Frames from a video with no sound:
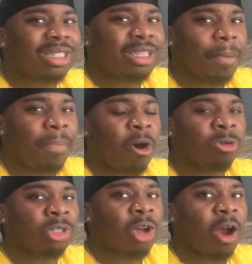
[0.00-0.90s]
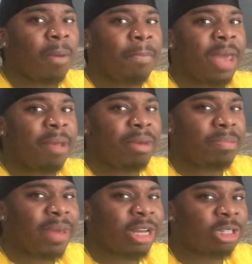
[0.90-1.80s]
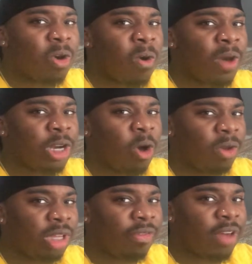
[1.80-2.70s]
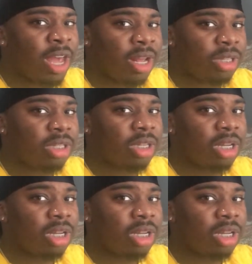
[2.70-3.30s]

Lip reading: to post her baby pics on OnlyFans?